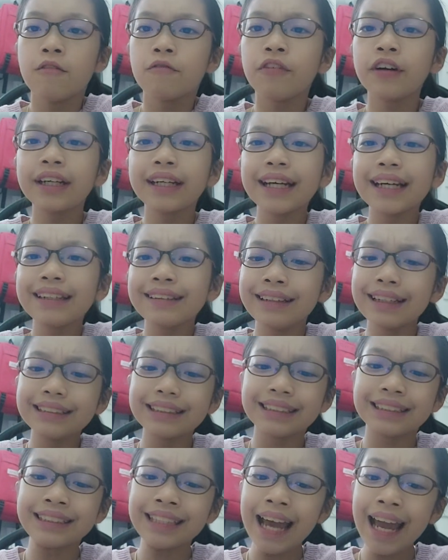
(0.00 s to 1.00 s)
"For goodness
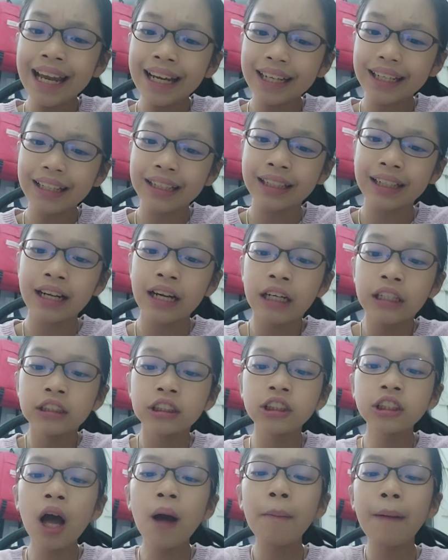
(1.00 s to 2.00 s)
sake,
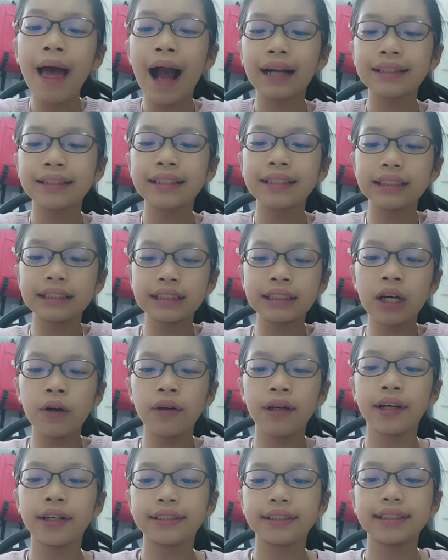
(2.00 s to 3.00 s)
stop acting so
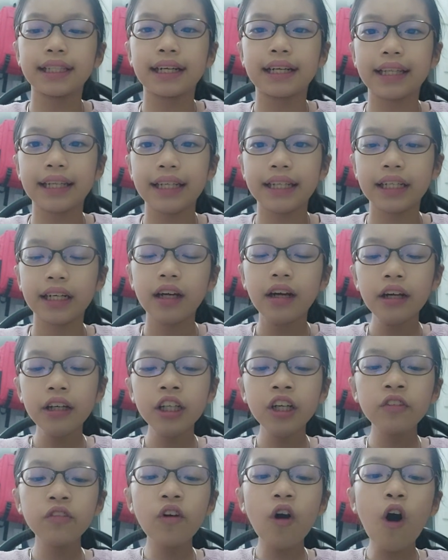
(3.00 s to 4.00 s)
heuristically.
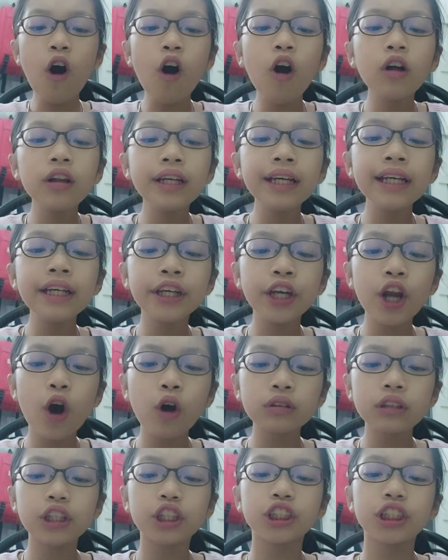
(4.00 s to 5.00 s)
You've only
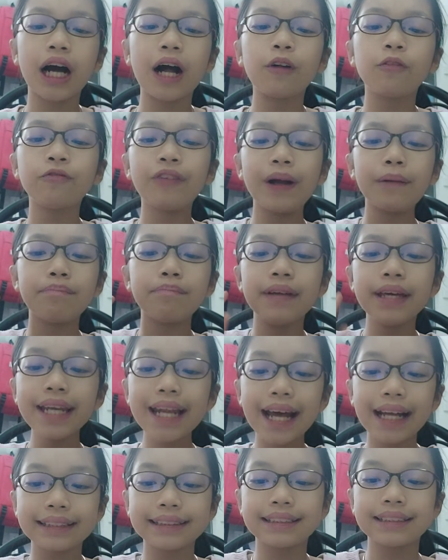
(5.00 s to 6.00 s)
known the child 5
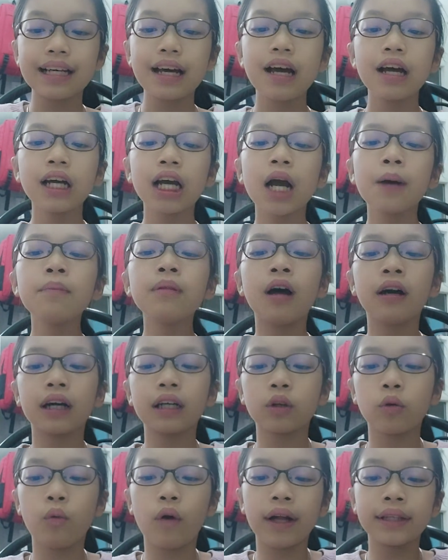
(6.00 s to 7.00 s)
minutes. Come along
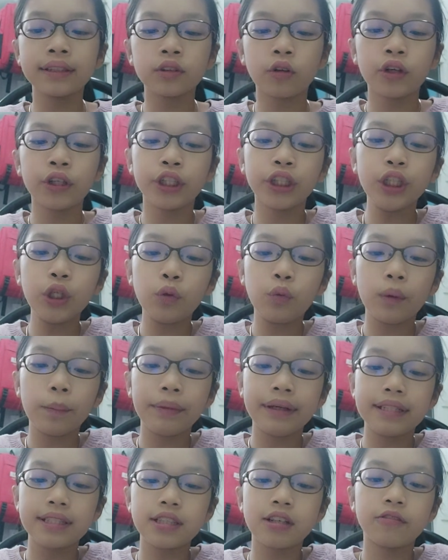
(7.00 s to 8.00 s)
at once or you will
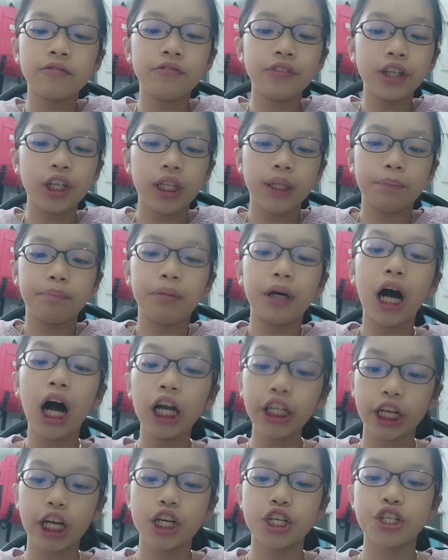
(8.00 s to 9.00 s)
be severely
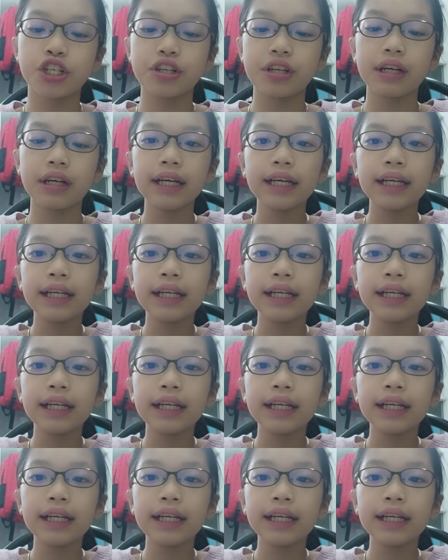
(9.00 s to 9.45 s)
punished."